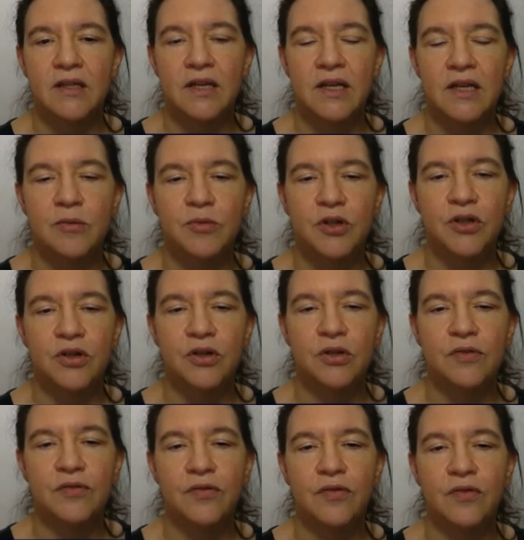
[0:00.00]
elliptic
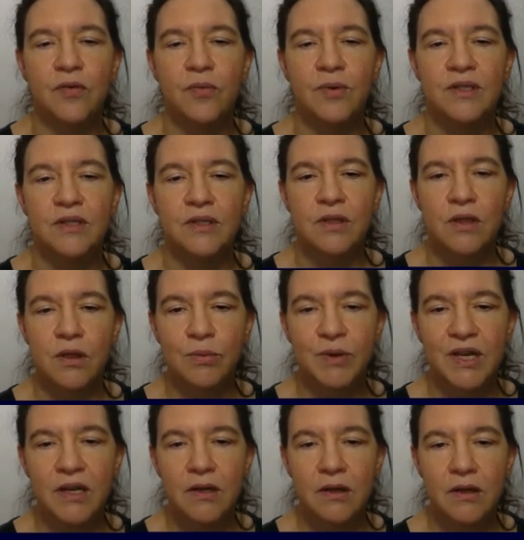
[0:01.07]
curve with
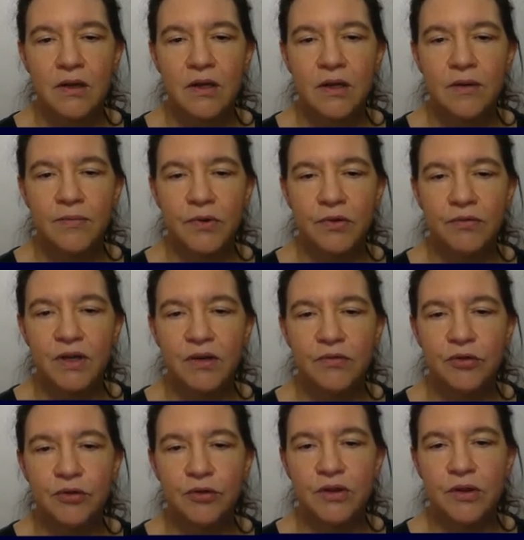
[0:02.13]
three real
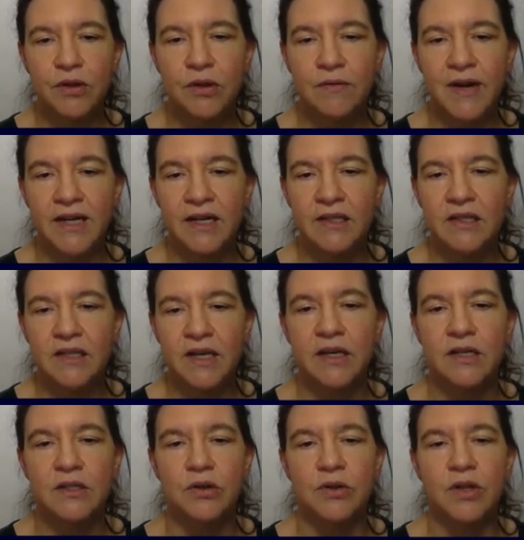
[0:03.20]
roots on the right-hand
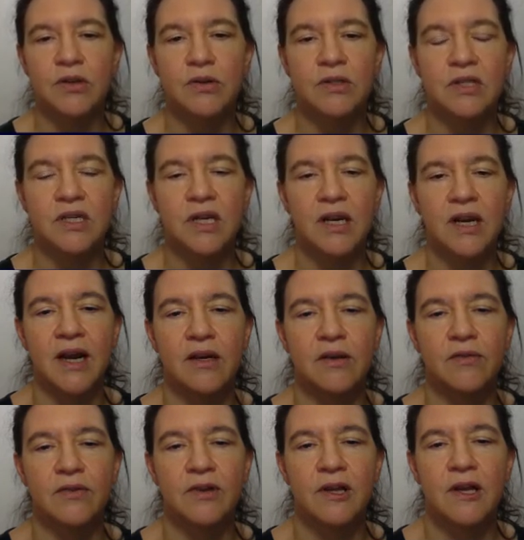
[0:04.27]
side, so then you're seeing kind
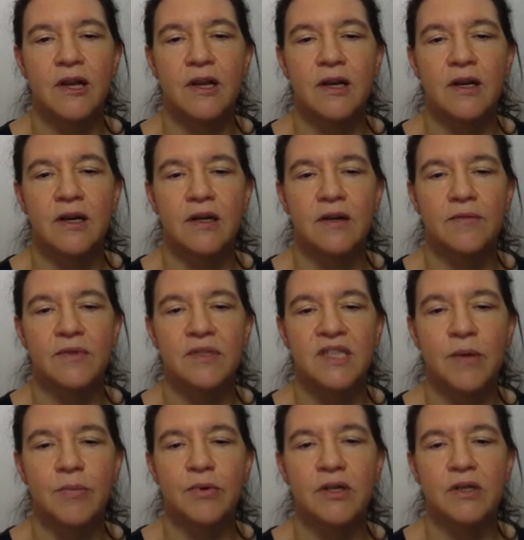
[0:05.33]
of a
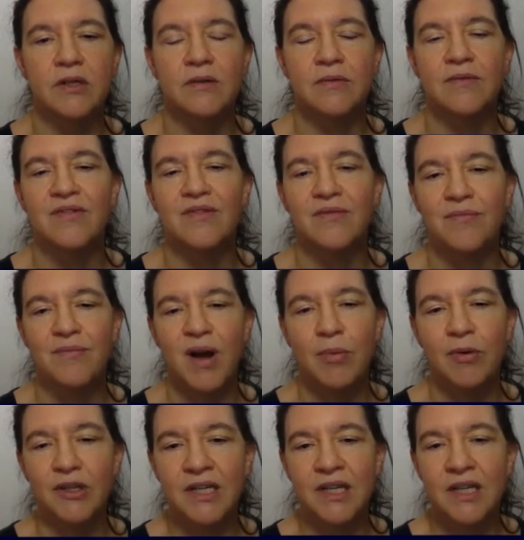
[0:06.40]
separate
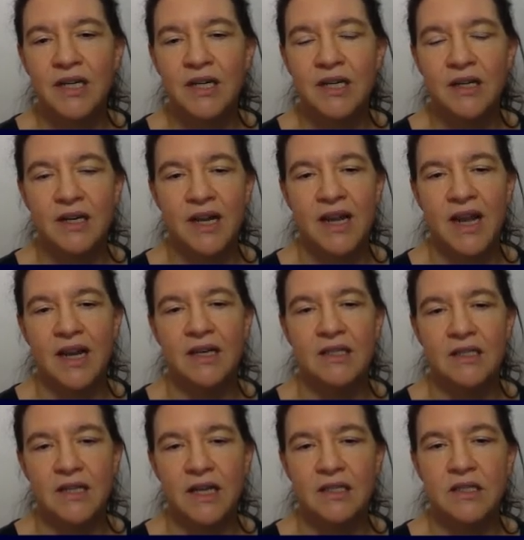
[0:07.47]
bubble here. Again,
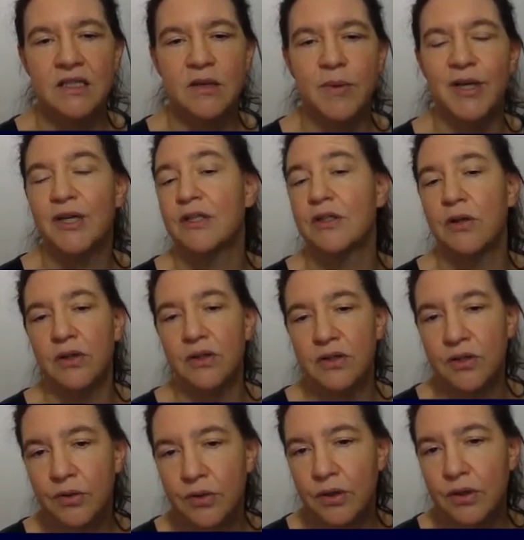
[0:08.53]
it's nice and symmetric, it's not a
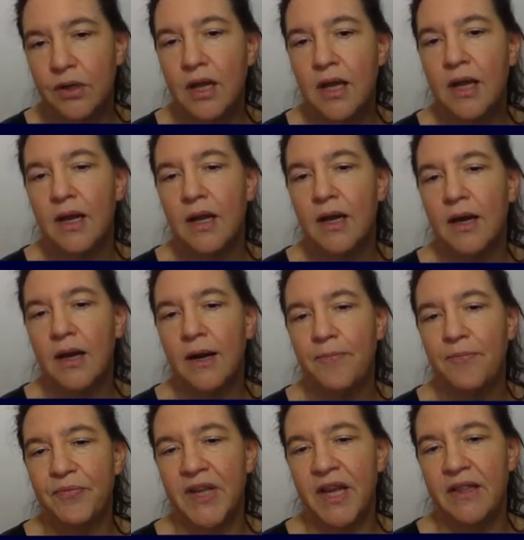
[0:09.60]
circle,
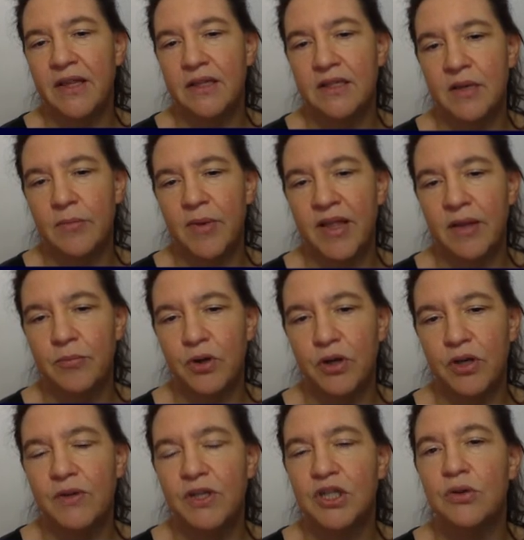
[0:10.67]
and then some other
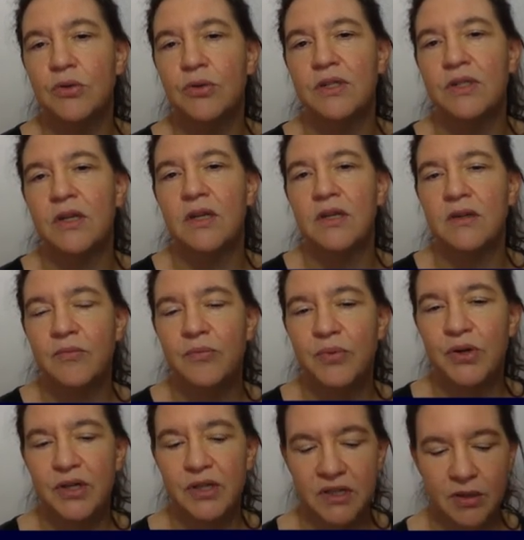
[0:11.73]
body which looks
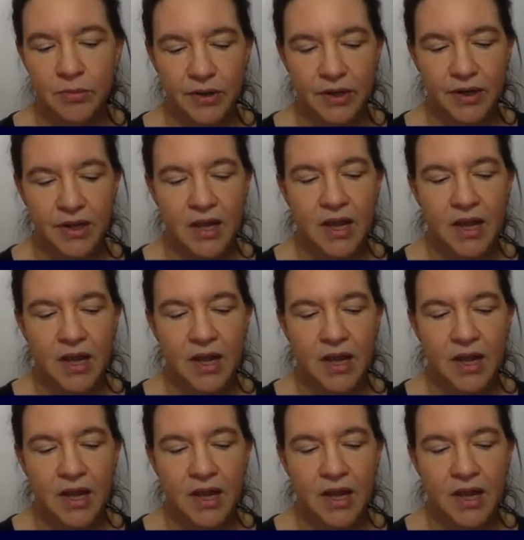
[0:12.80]
pretty similar.